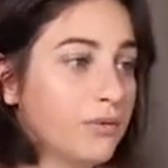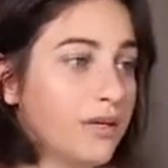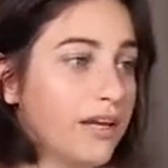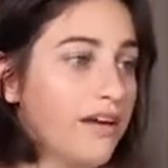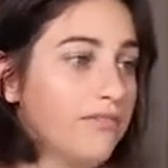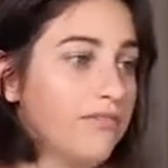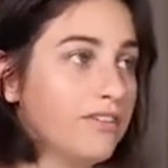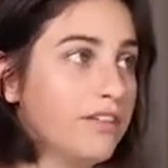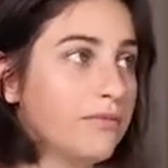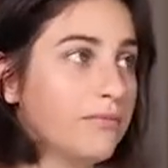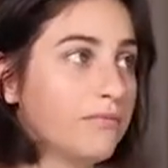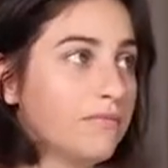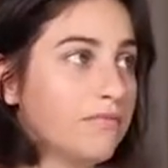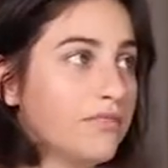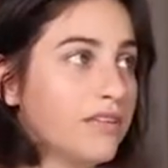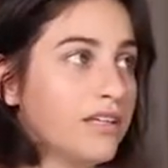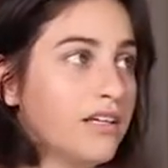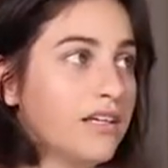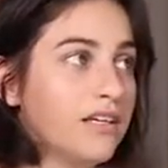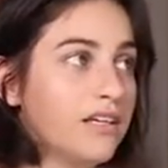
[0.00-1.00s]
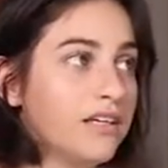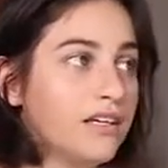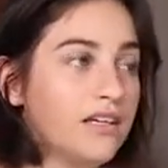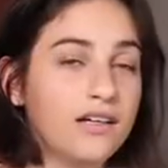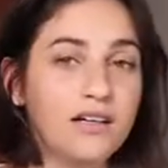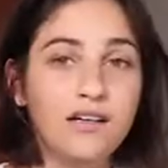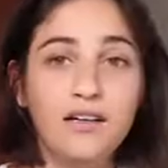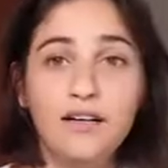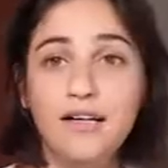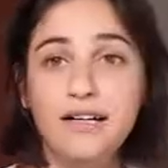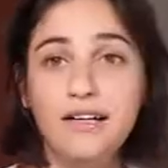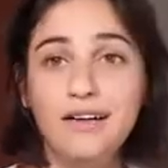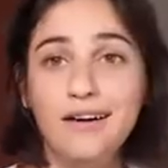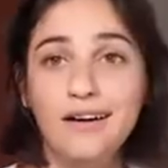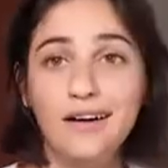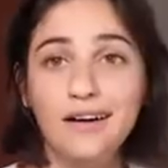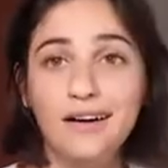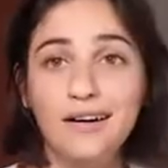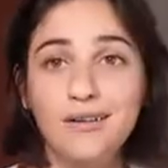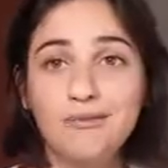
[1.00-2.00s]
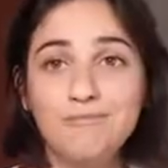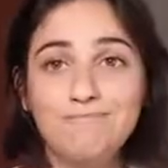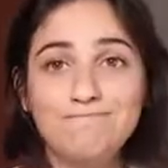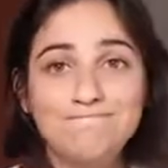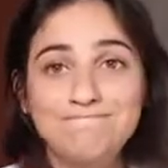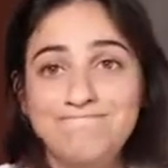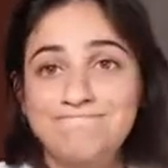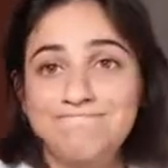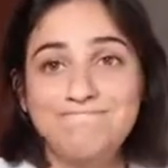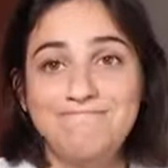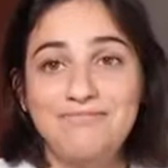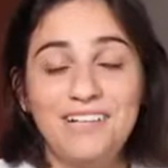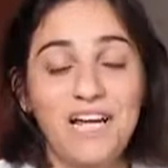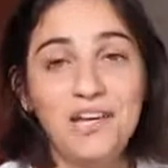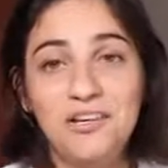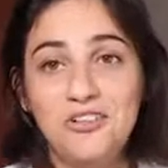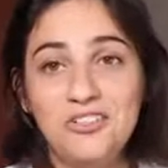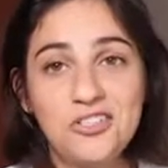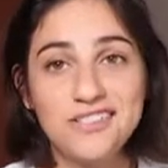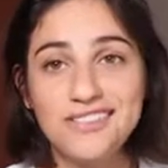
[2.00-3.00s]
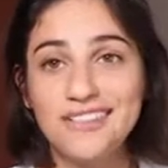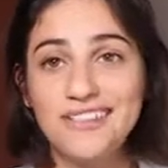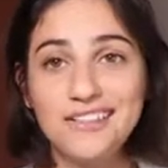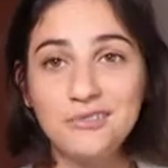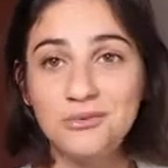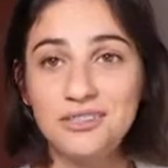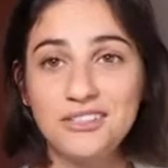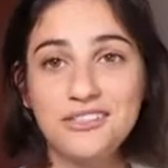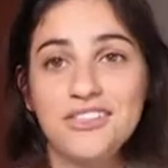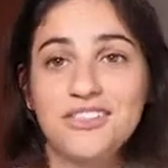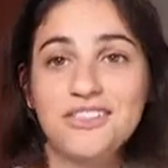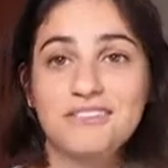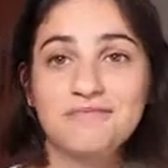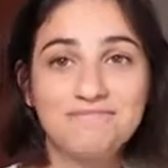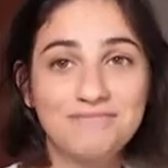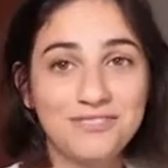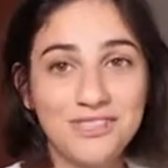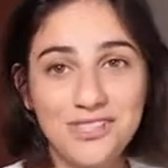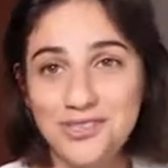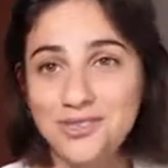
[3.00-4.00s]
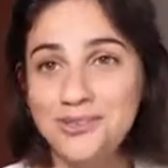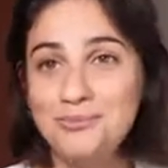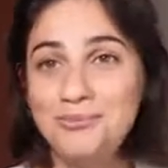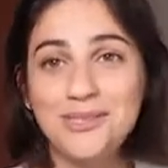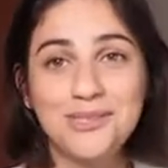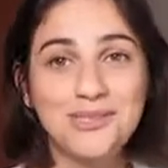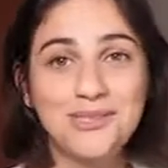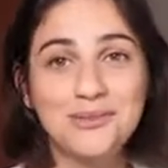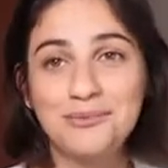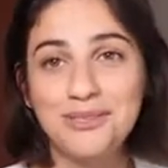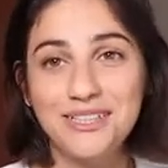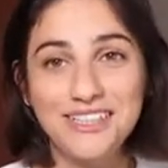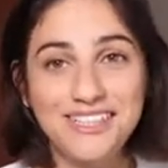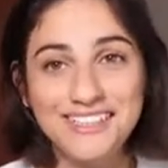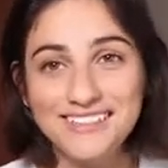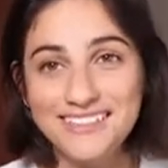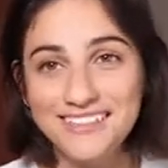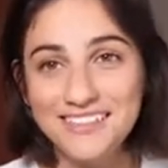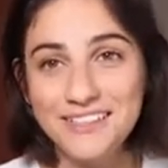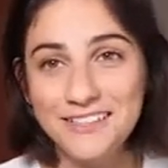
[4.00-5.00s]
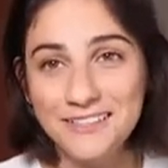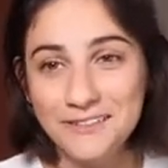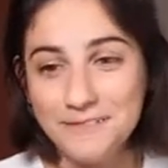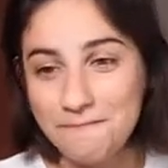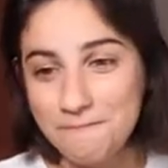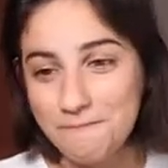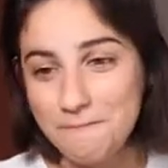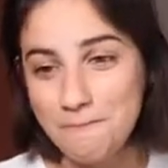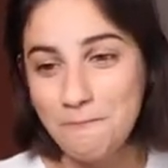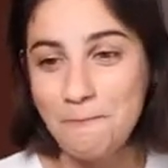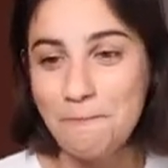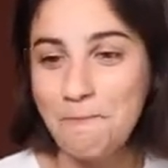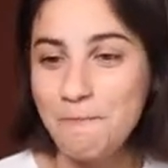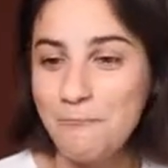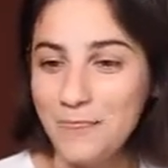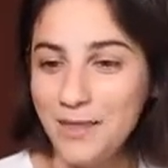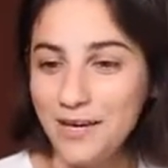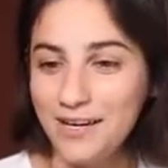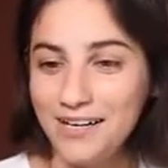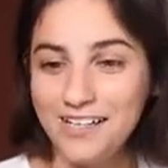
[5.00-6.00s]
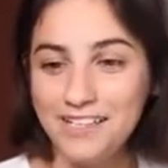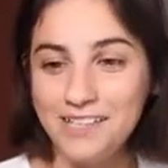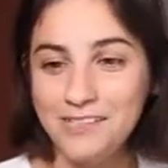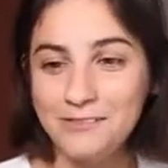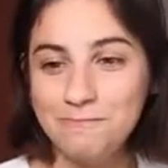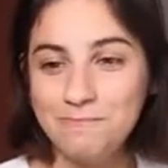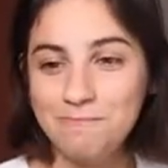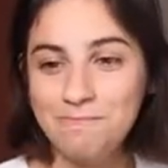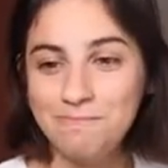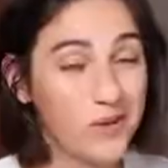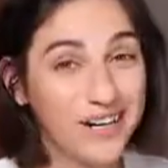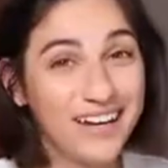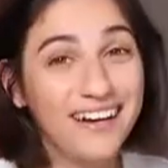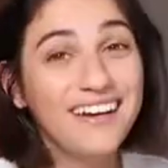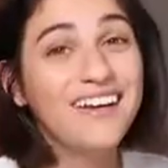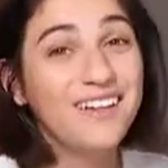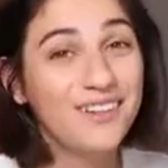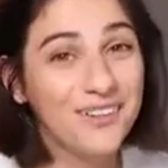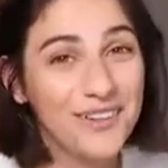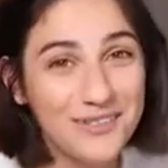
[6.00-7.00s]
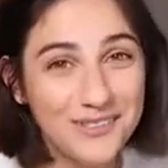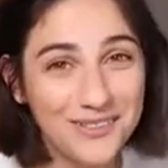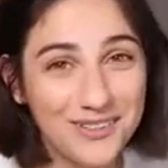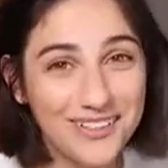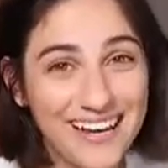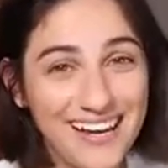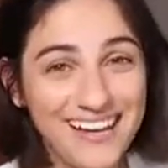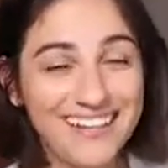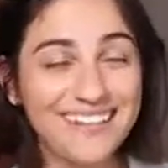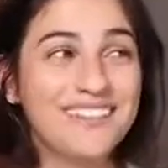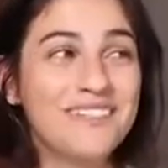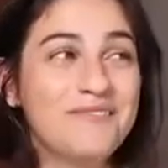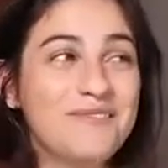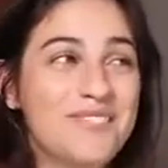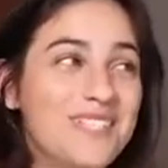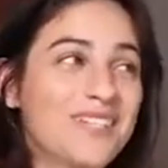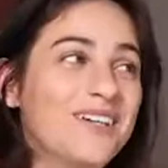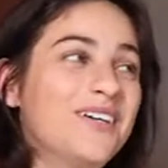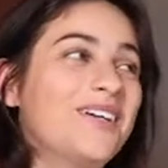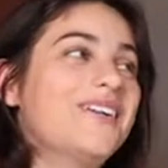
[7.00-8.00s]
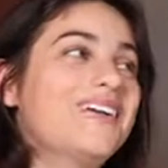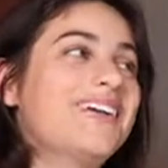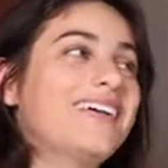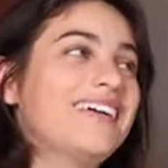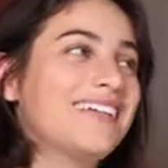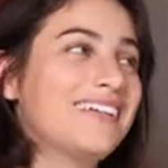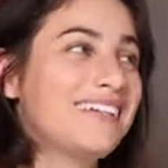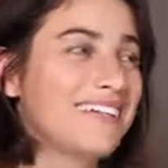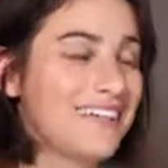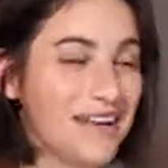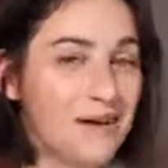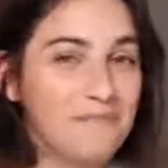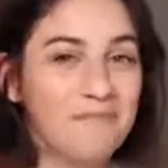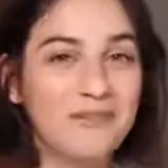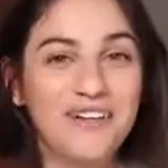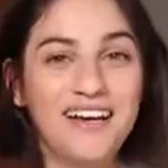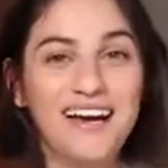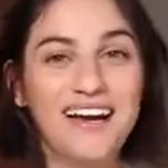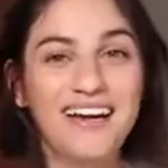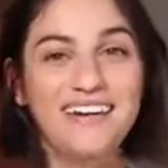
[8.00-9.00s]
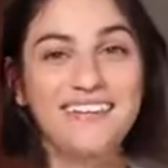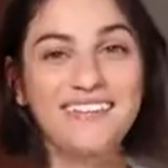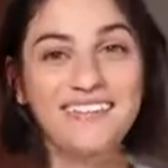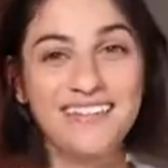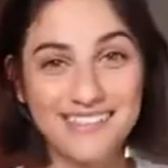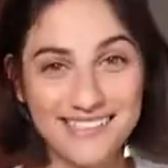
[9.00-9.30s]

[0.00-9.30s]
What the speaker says: there we have it. And you just hit return. Super, super easy. We're getting close to the end. So number 9,